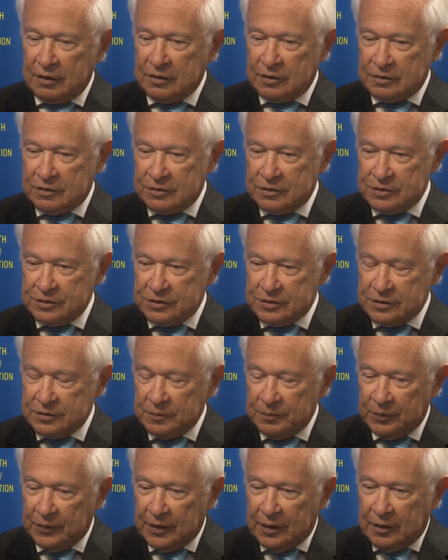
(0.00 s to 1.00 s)

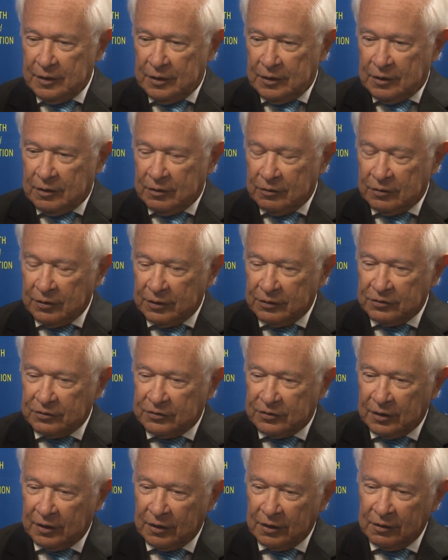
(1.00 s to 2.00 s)
is
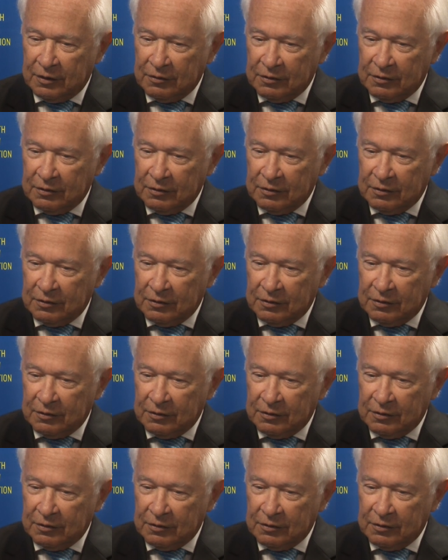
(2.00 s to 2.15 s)
that